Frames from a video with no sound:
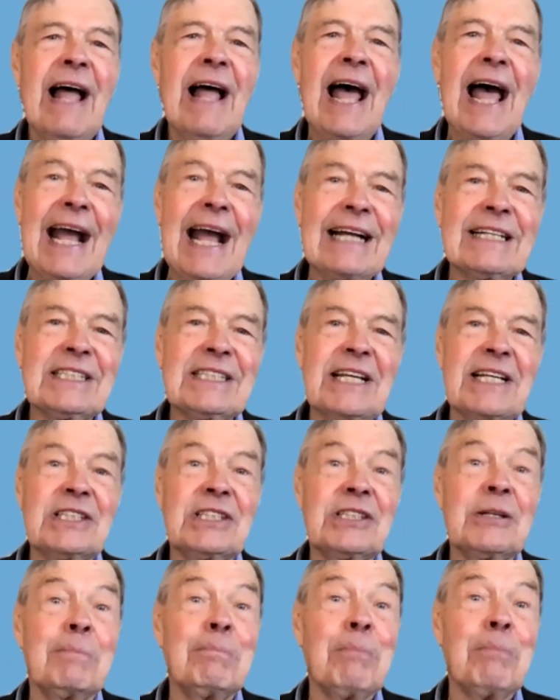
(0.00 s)
access
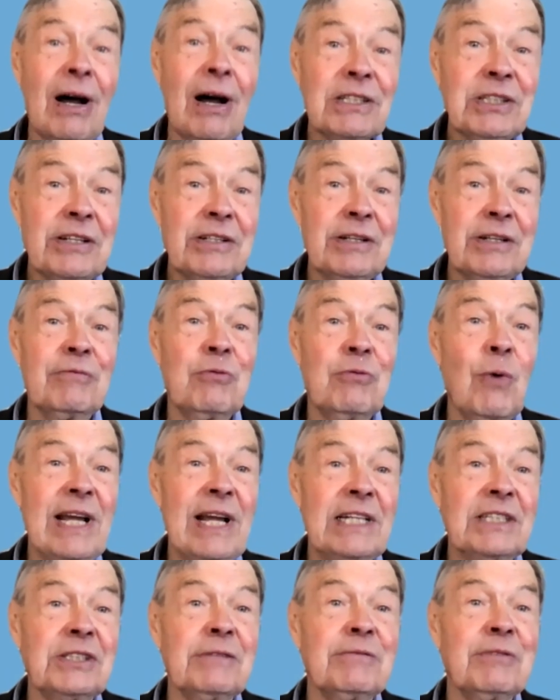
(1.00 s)
to positive
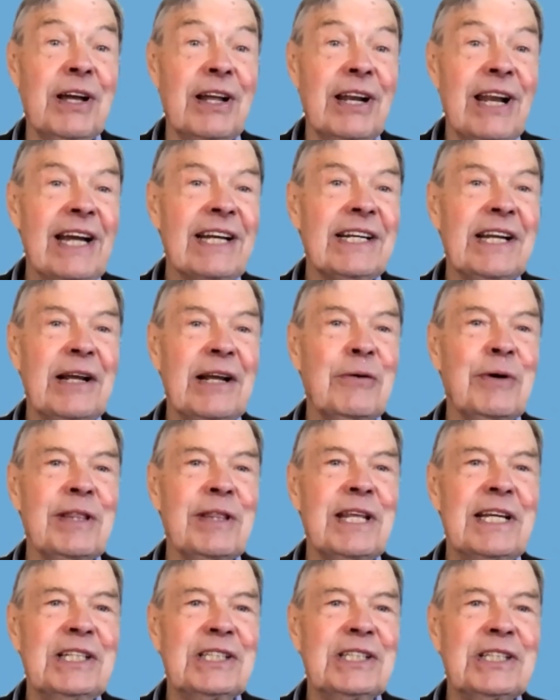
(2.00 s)
ways of connecting with
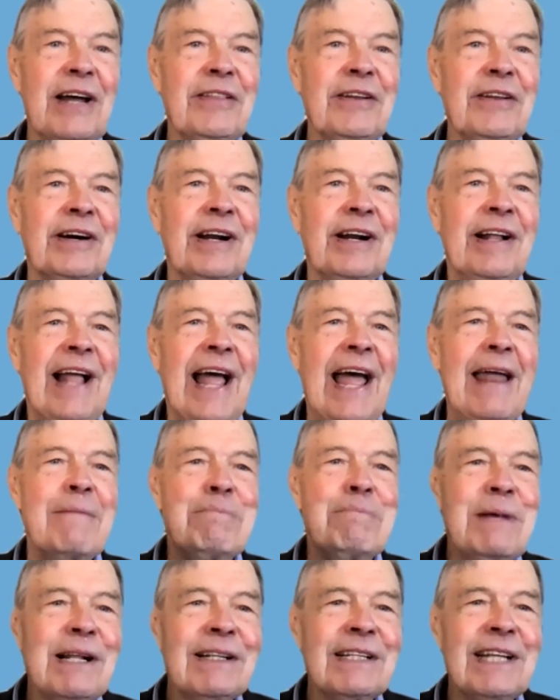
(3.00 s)
each other and
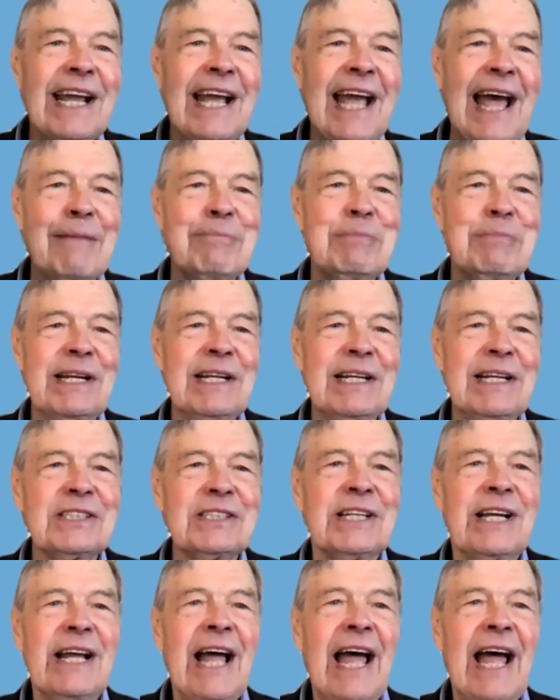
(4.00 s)
building happiness,